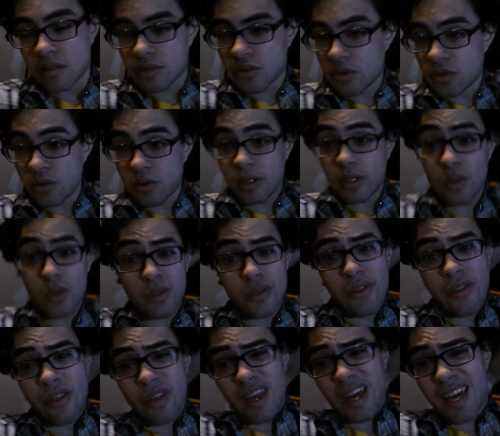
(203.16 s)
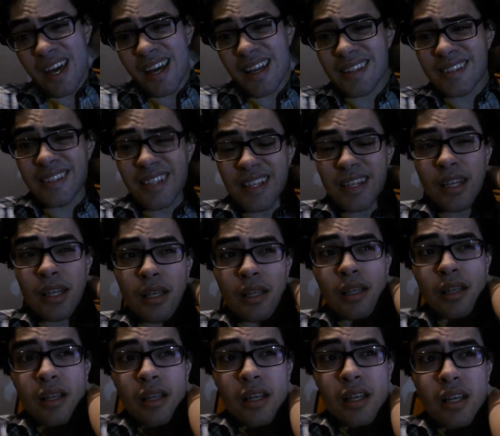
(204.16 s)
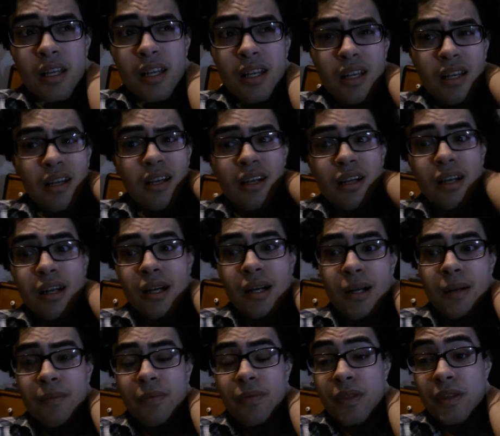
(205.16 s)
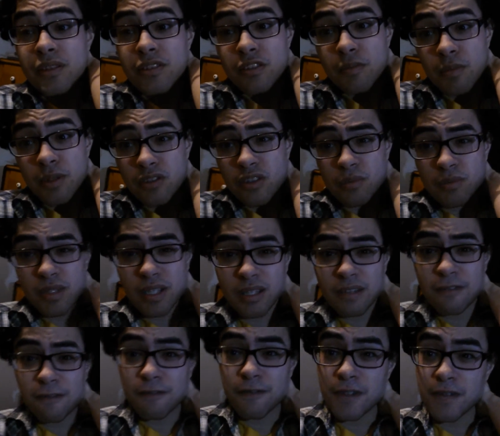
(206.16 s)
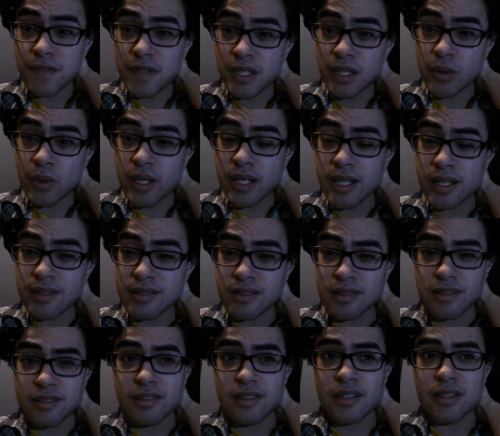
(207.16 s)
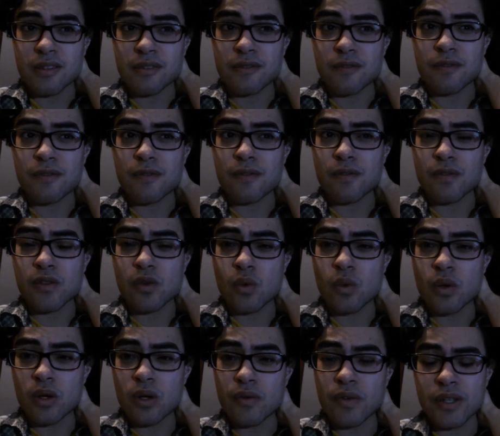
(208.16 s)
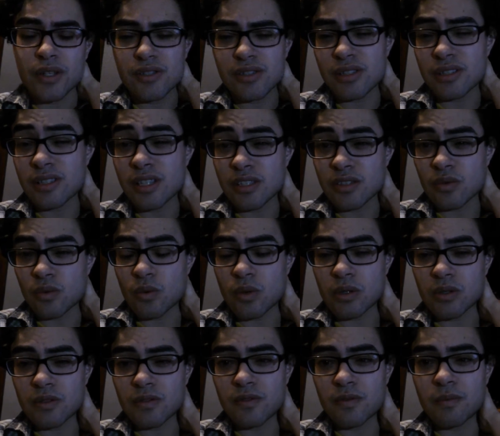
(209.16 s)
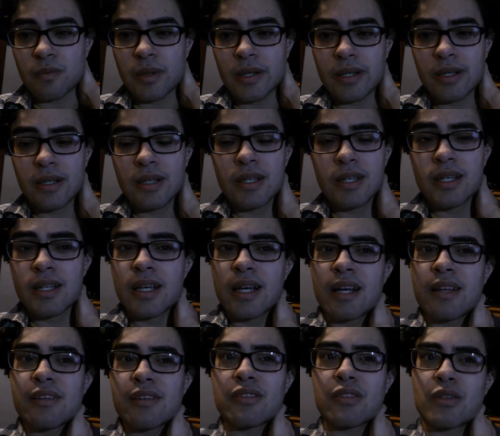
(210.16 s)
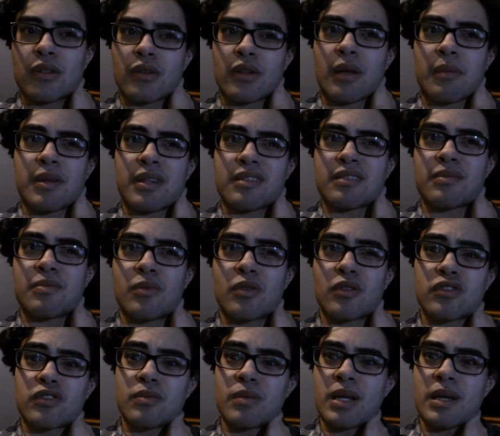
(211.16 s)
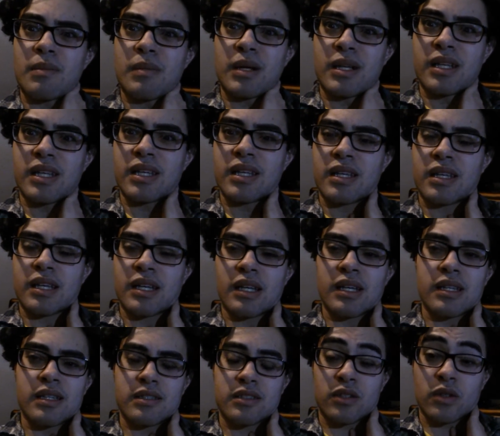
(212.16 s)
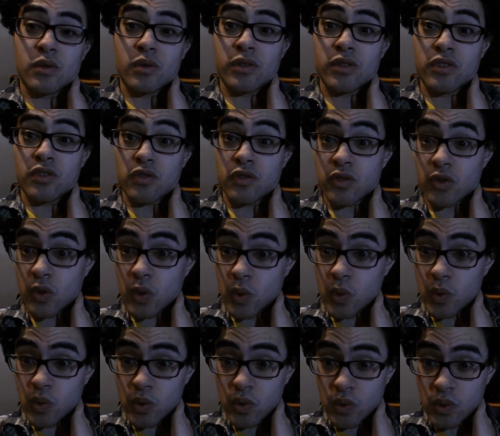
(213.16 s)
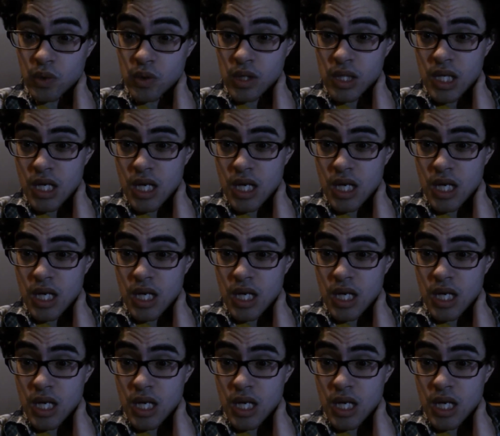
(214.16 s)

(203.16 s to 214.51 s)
So uh, that, and then um, this semester I'm taking 15 credits instead of 12. I usually take 12, but so that means most of my money is going to school.